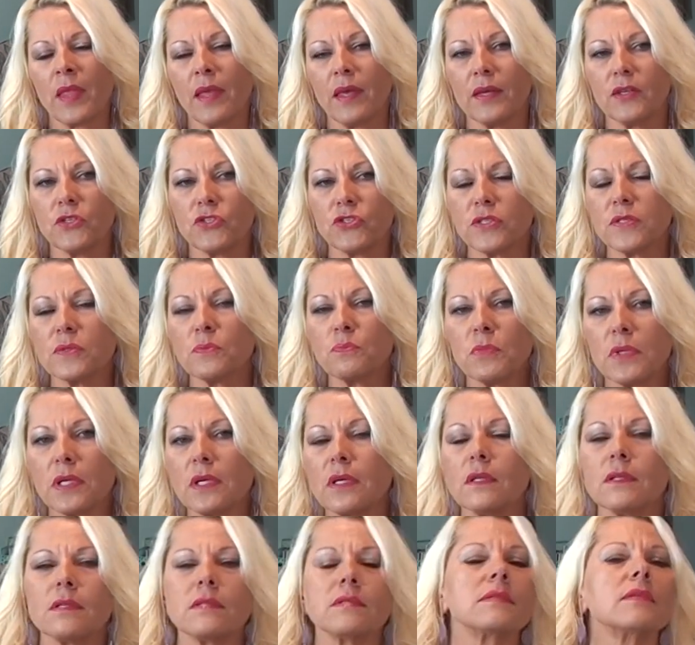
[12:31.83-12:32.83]
It just
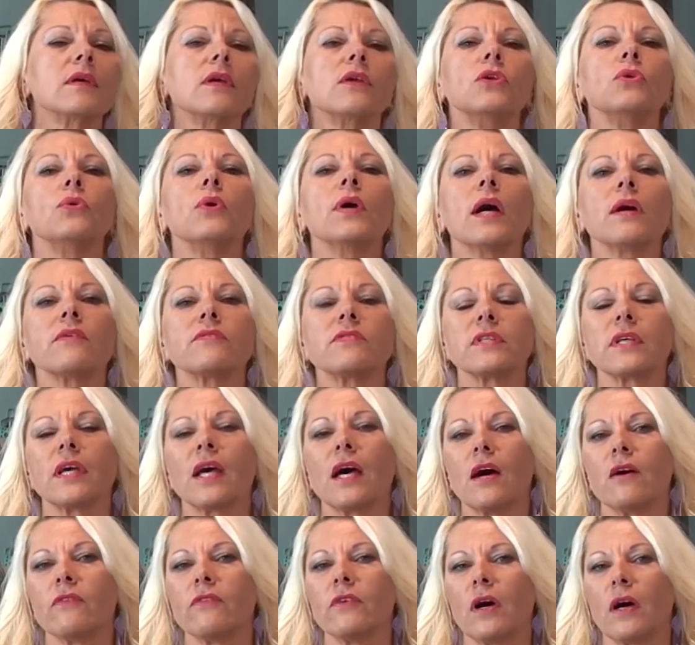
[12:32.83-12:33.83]
means that you have to
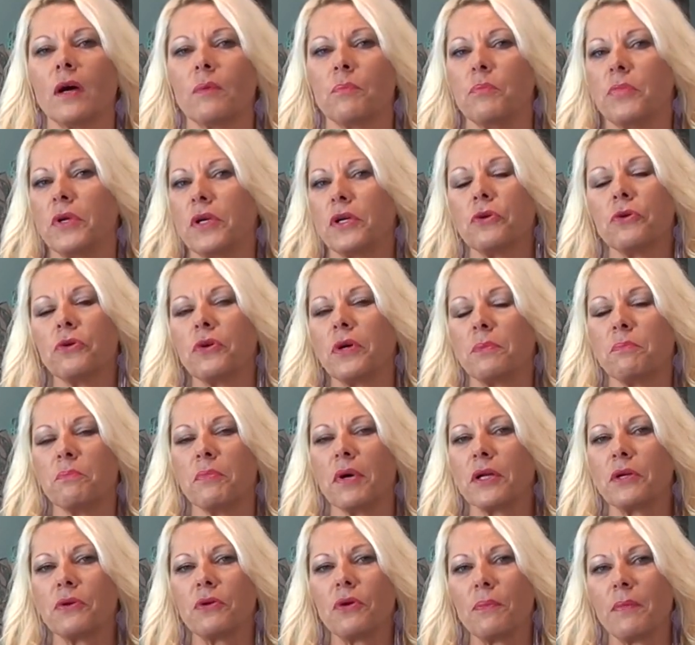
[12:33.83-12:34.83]
have a bigger and
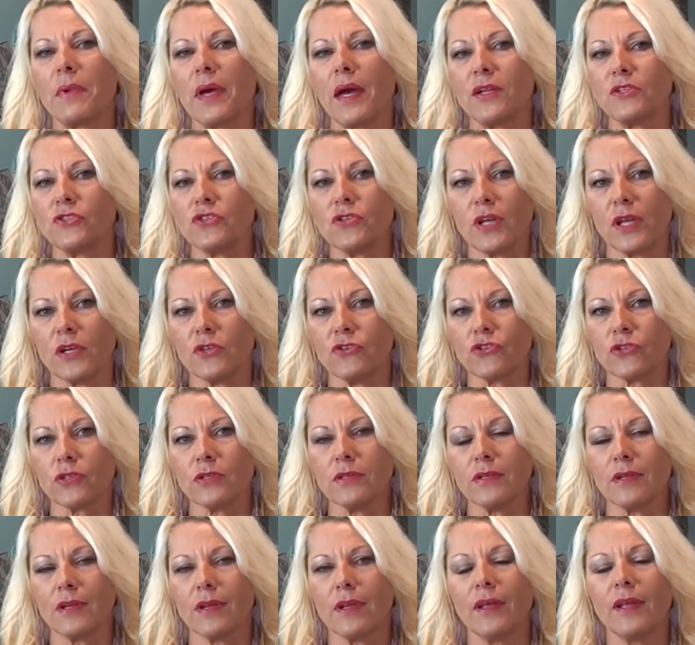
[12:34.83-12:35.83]
better
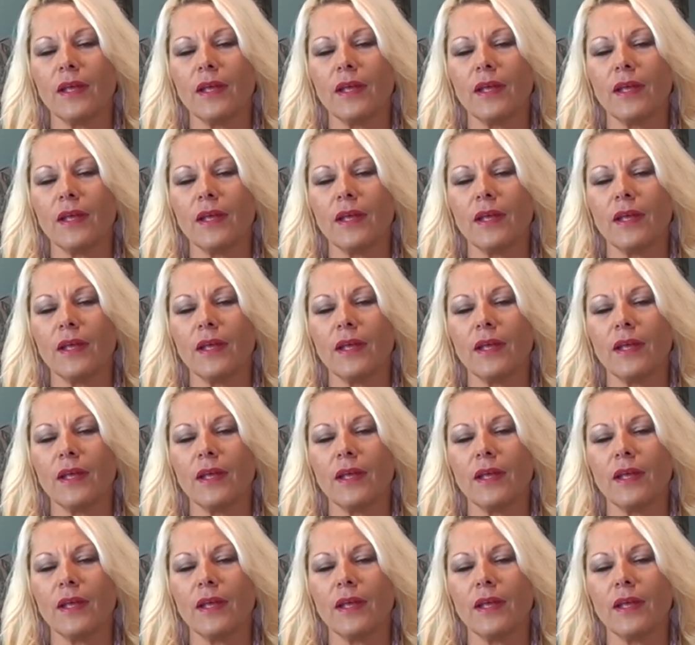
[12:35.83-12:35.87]
imagination,